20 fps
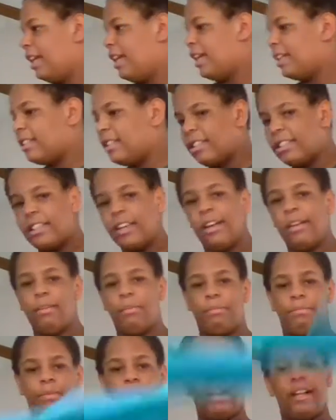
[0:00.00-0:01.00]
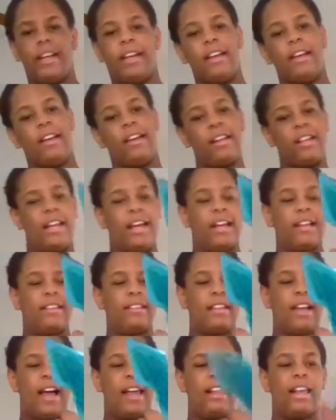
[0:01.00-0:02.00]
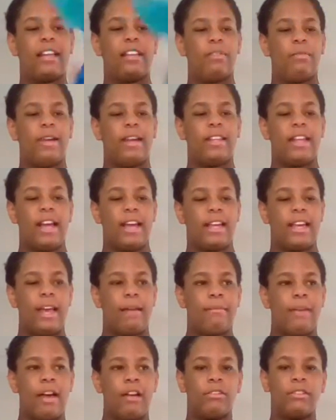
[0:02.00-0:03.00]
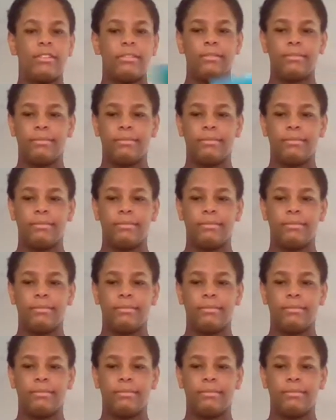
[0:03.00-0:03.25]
it's still pretty good, and I like the way that it came out.